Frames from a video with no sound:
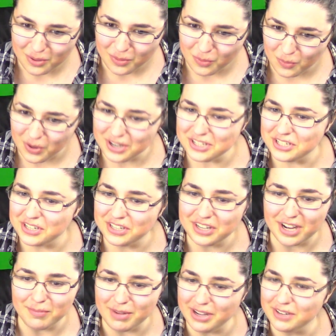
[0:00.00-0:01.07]
what should
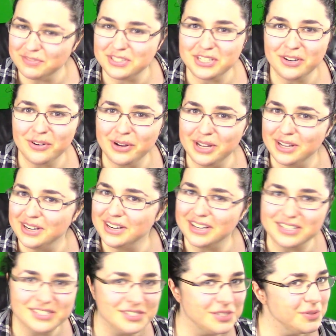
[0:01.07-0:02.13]
come out of Tyrion
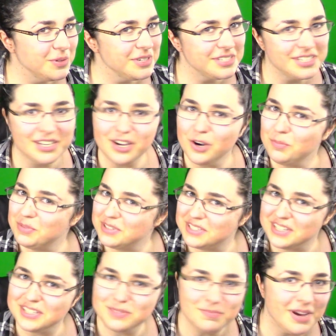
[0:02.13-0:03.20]
as soon as he opens his